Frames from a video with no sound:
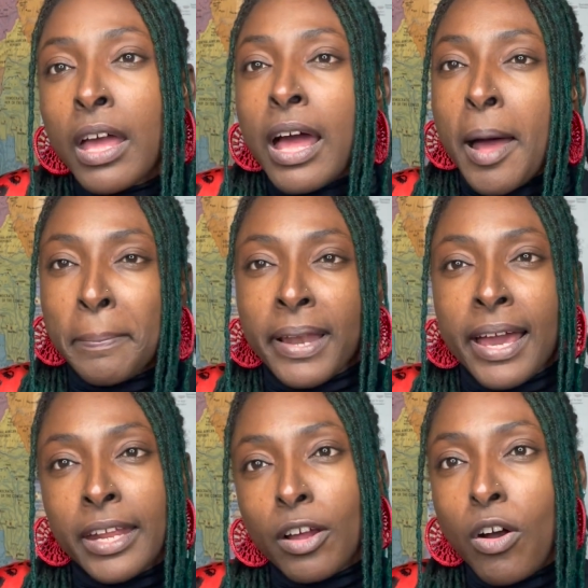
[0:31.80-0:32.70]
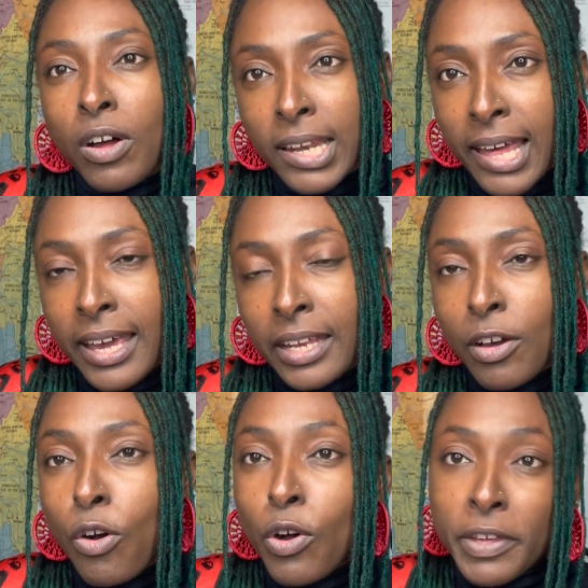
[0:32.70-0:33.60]
applying online,
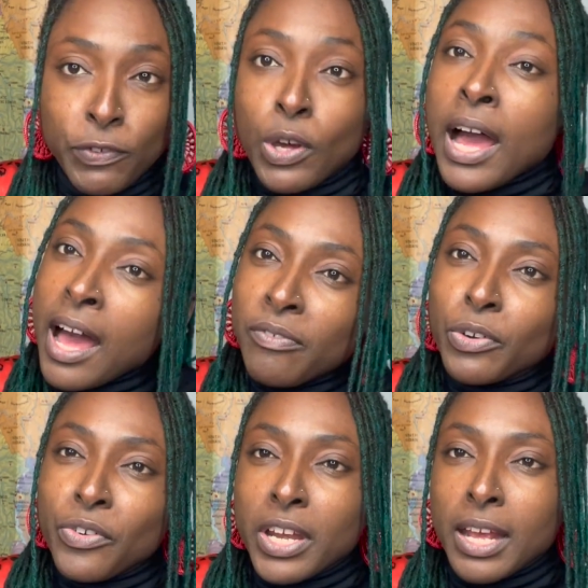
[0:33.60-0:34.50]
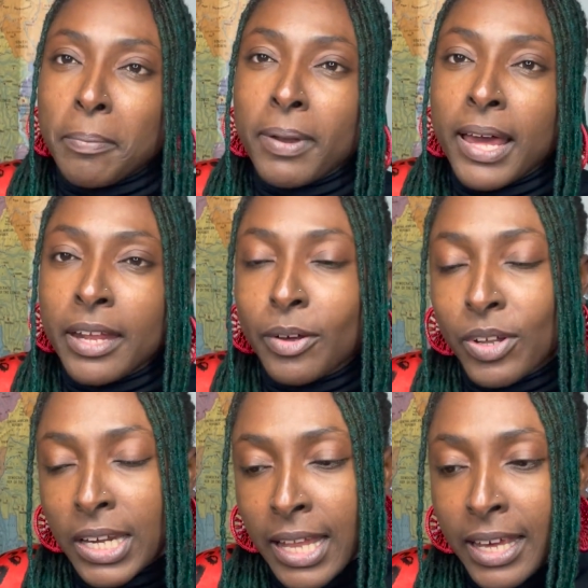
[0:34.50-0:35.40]
or if you have already applied
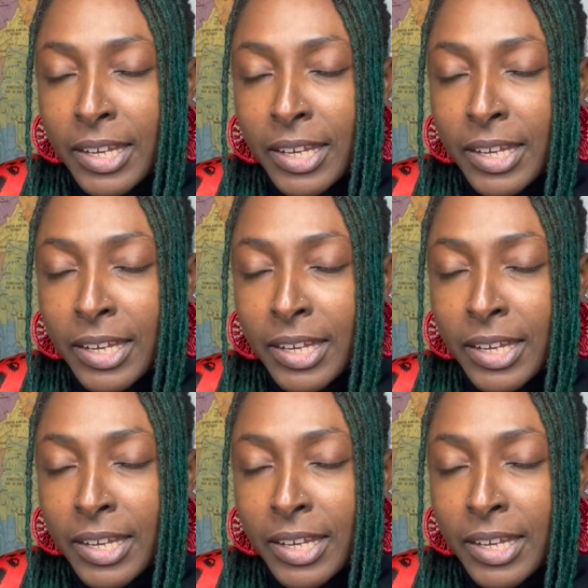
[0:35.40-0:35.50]
online.